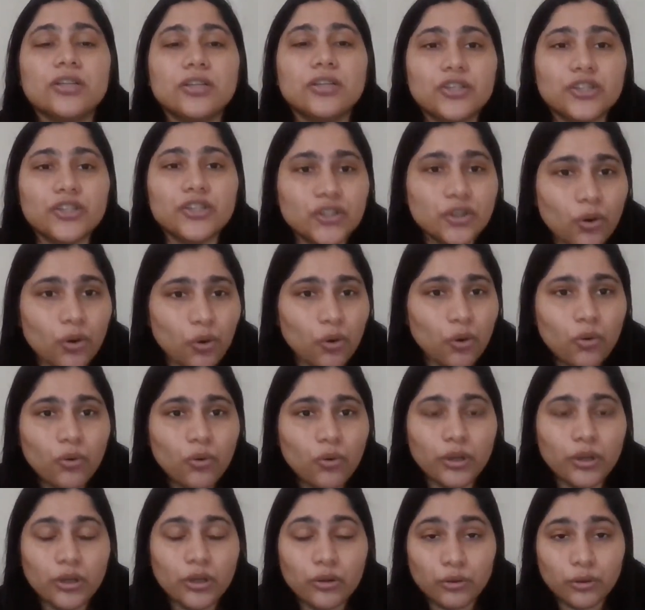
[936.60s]

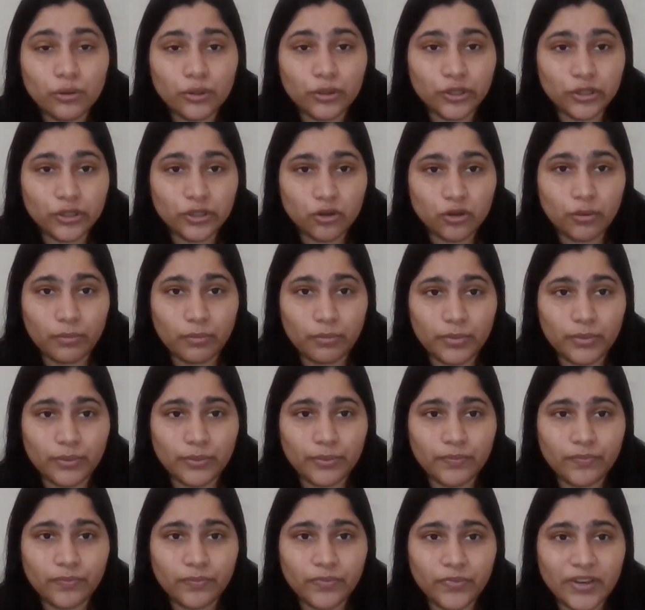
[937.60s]
Show you know the job,
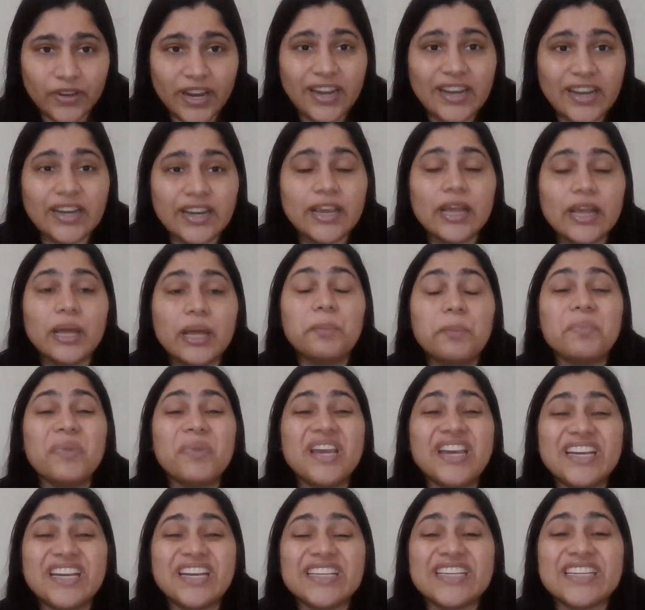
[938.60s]
right?
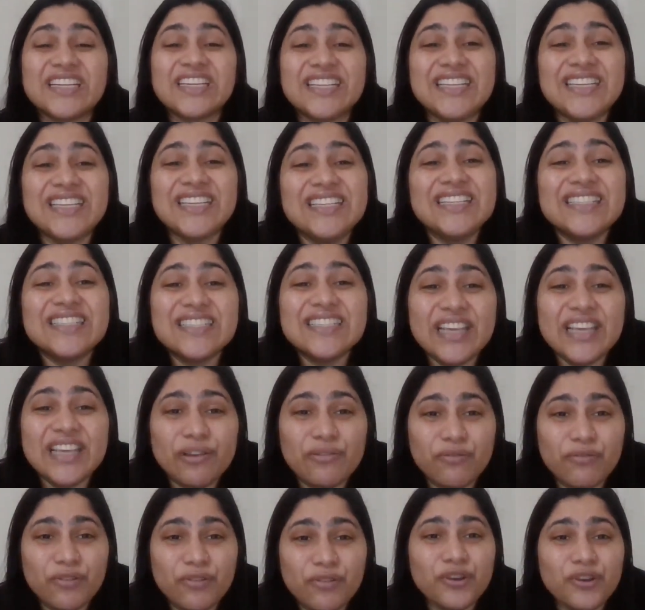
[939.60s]
Make it
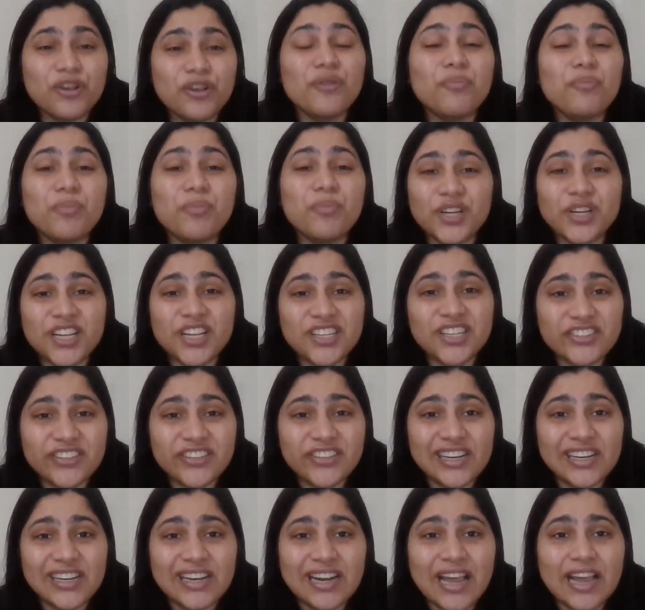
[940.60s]
easy for your
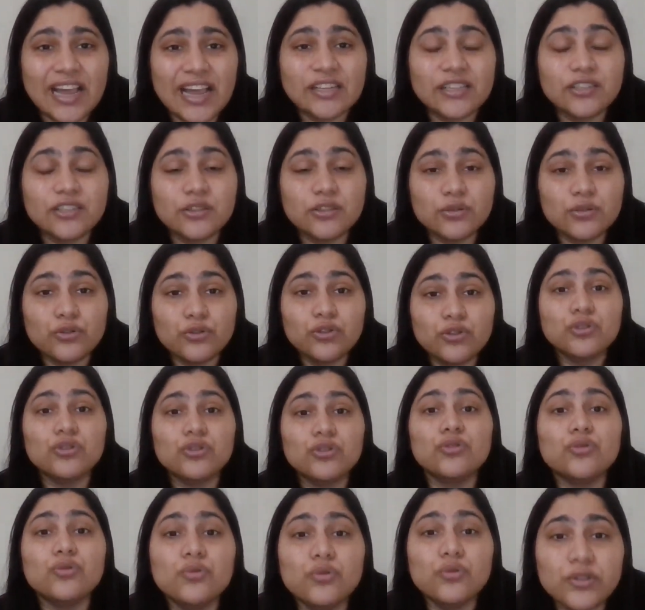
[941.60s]
potential clients to
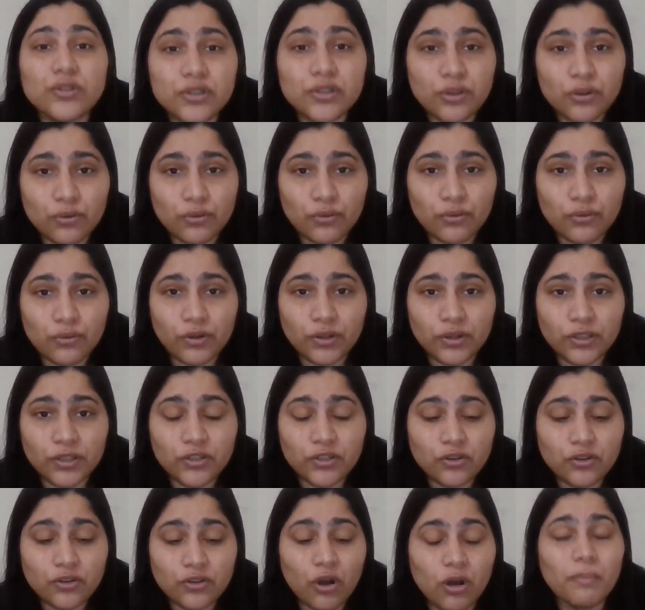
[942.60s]
choose you for the
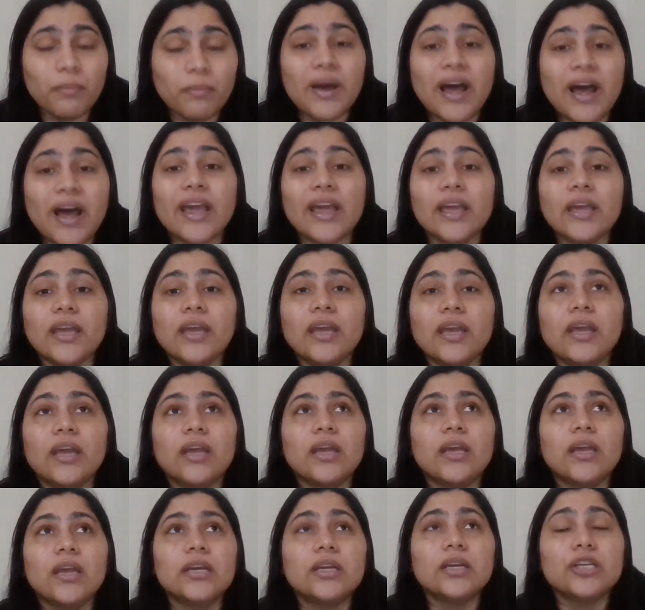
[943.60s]
job by
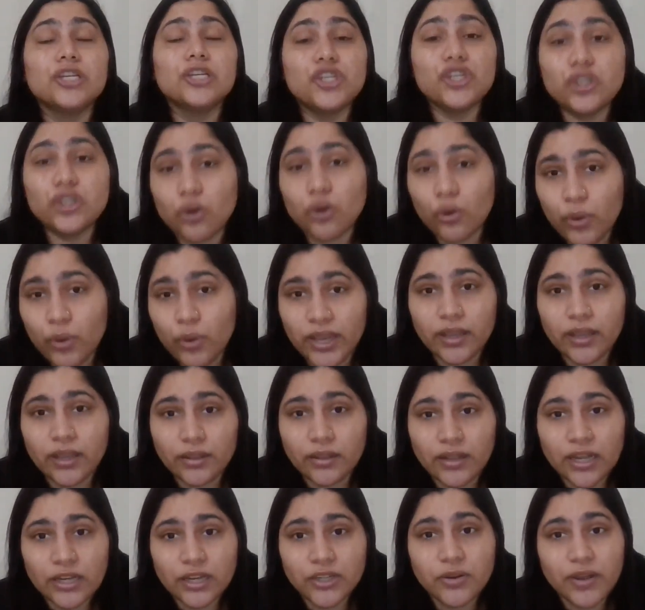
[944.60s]

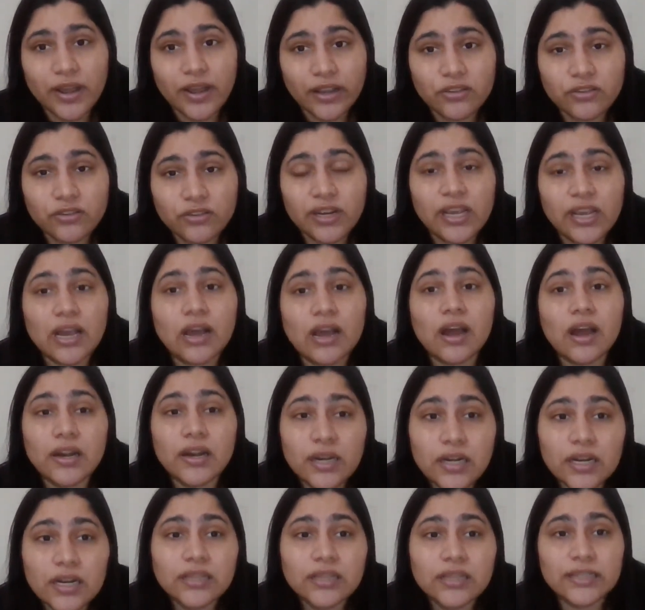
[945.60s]
showing that you actually
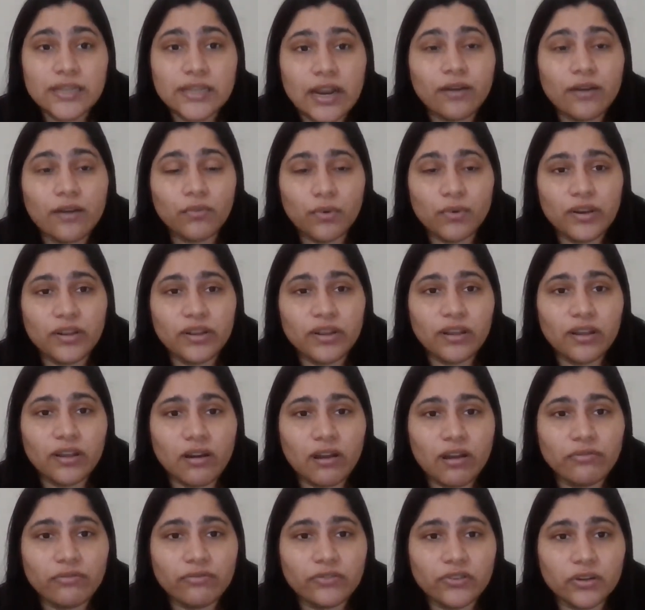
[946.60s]
understand what they're
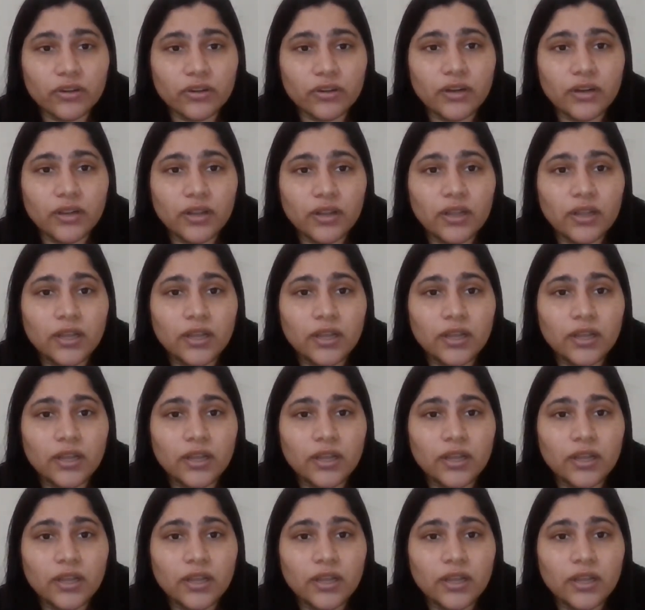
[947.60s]
after.